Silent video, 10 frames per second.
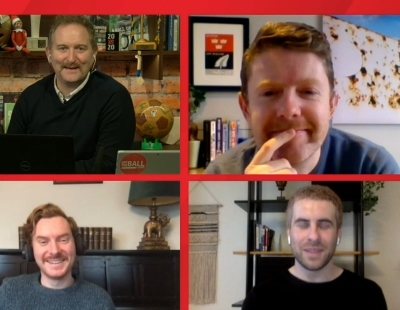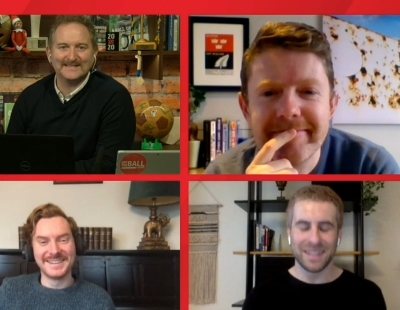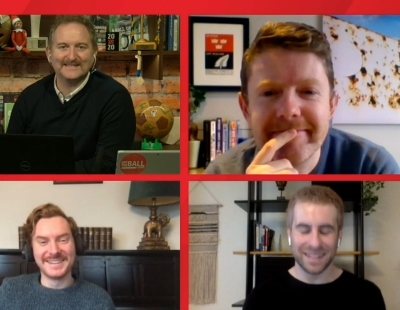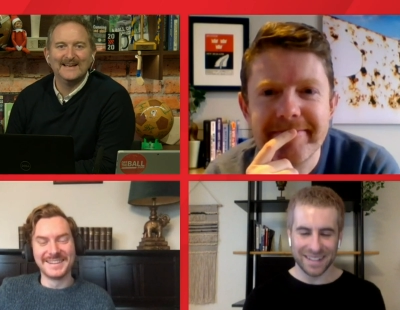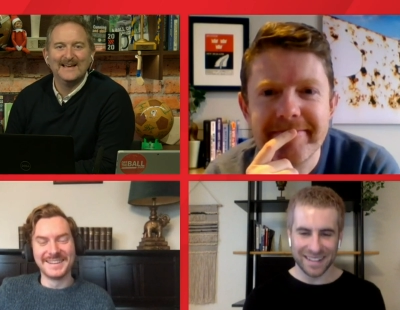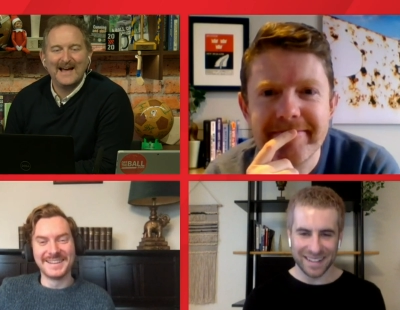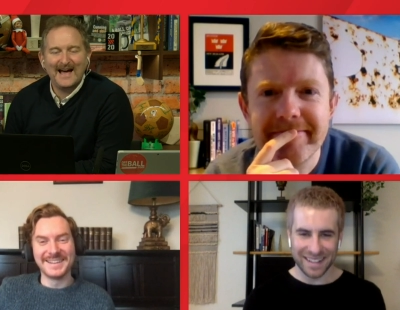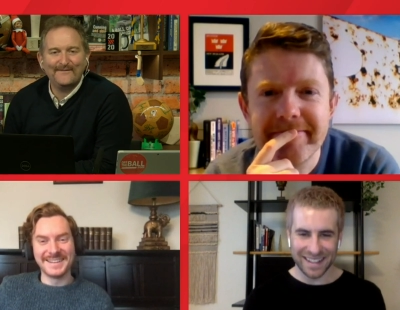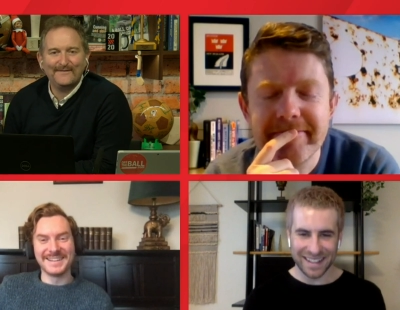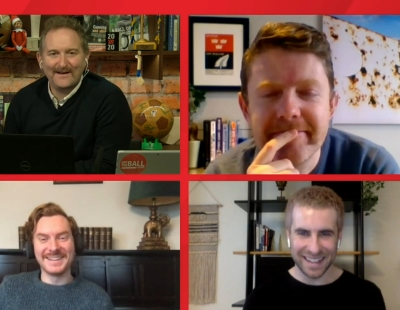Speaker 1: best.
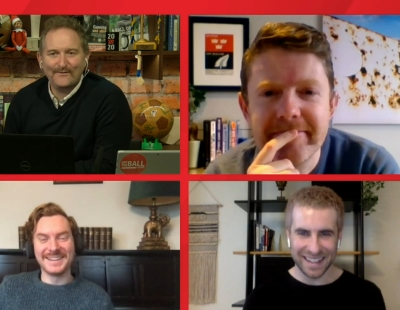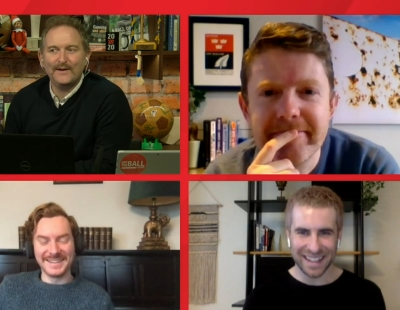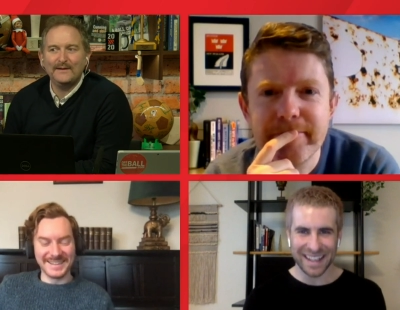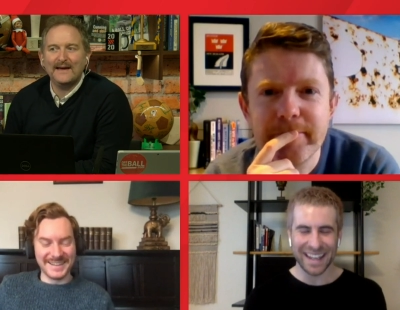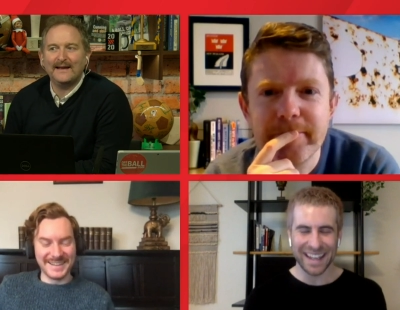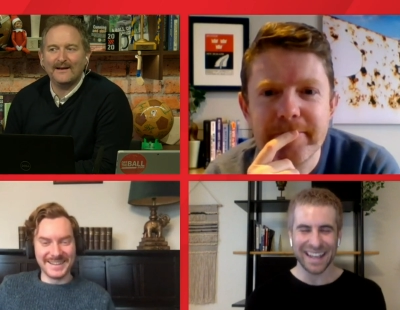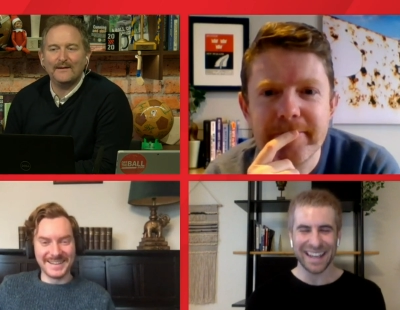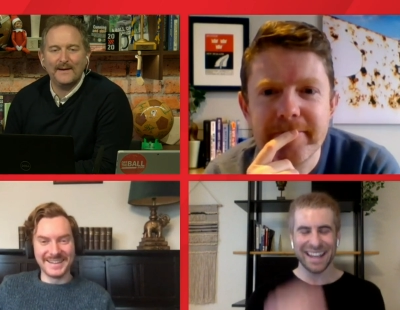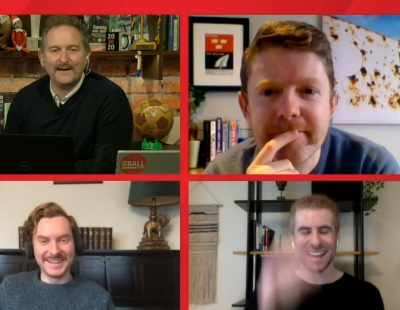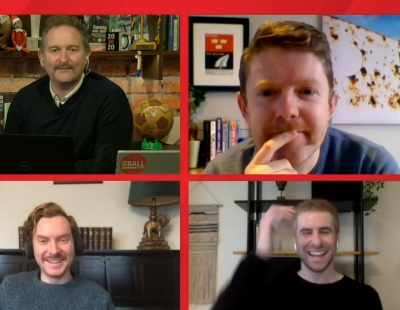Have have we men
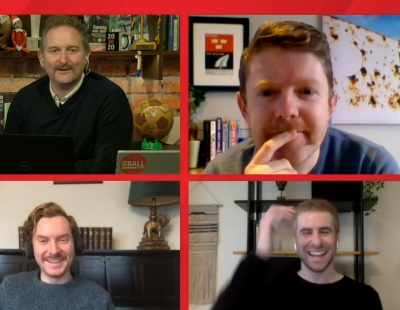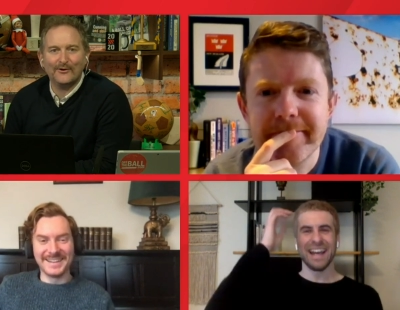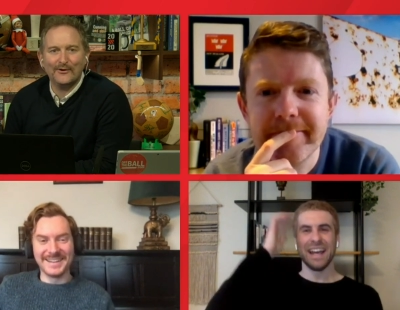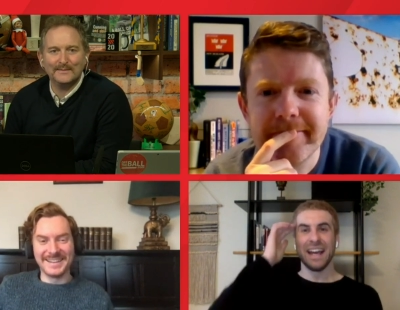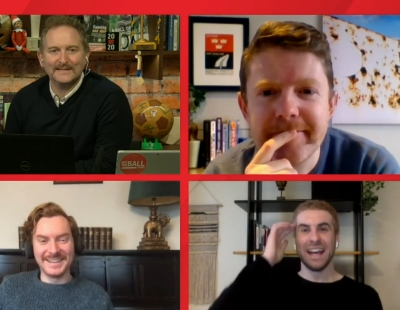got better at growing